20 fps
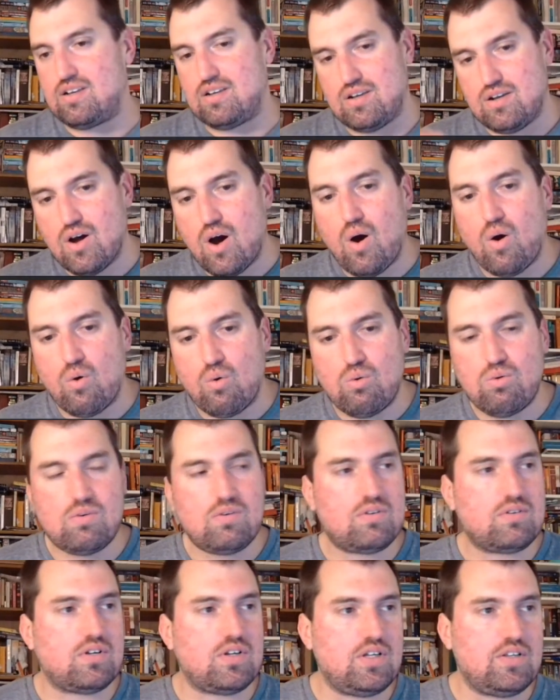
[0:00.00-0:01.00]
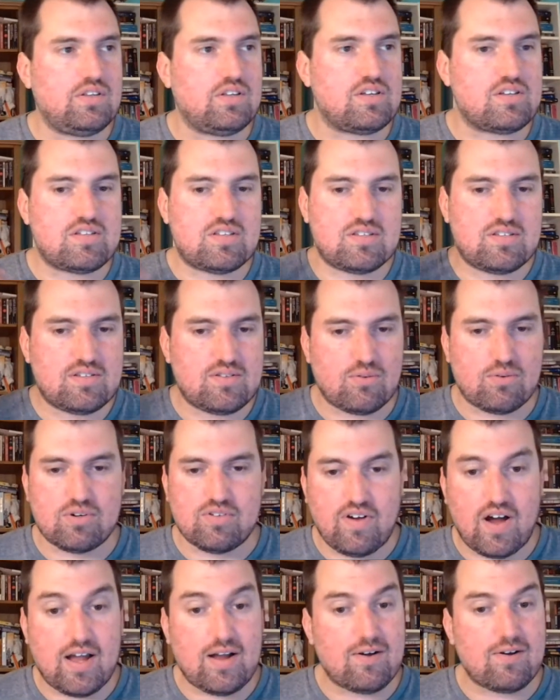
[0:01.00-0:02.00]
No. In this sort
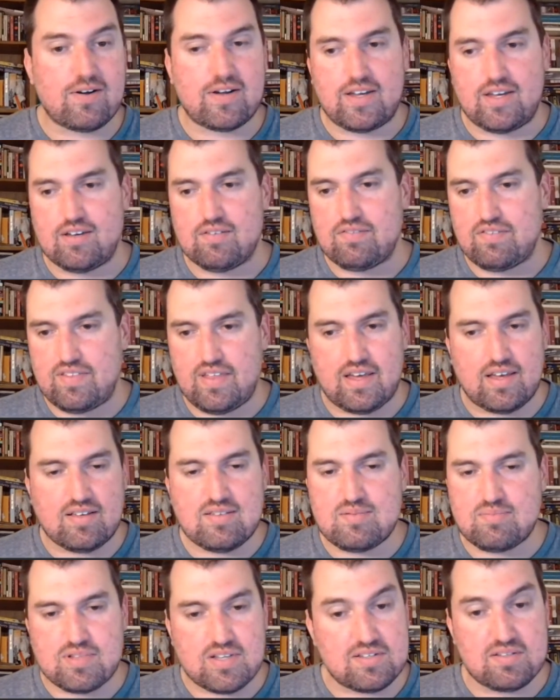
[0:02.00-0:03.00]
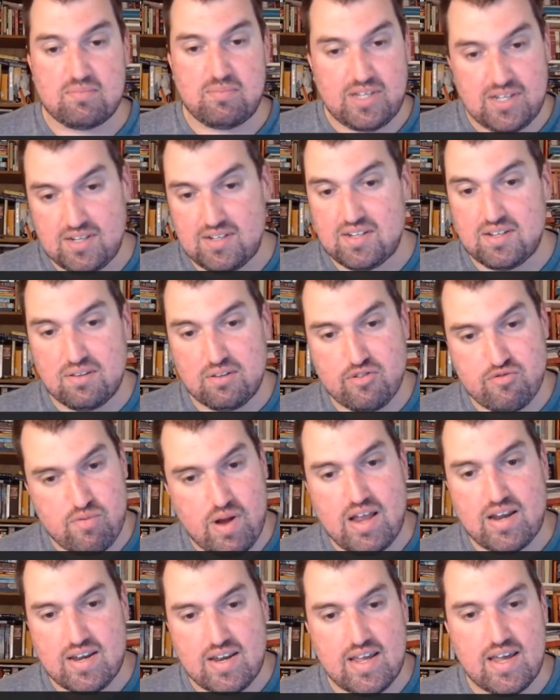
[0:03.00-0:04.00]
of hierarchy of things, doesn't mean he didn't
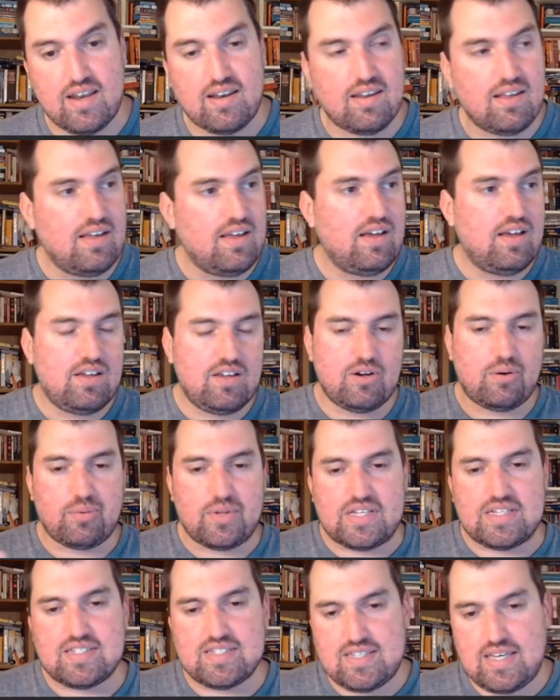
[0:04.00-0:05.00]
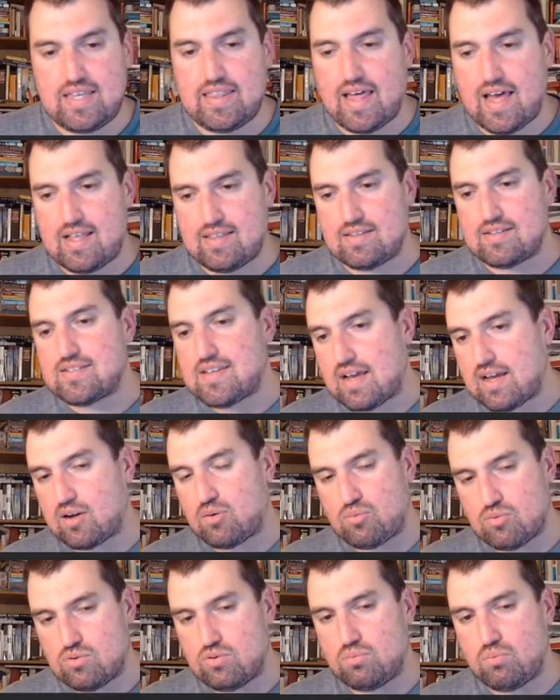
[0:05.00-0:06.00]
threaten it. You don't really see that in the Second
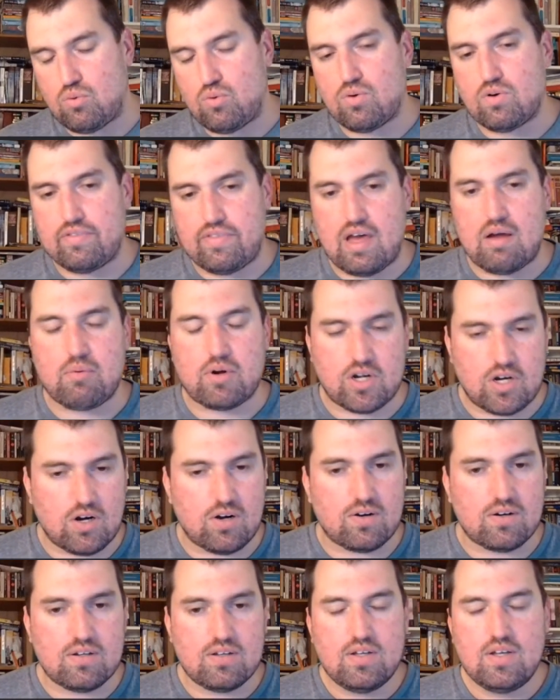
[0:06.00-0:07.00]
World War in that regard.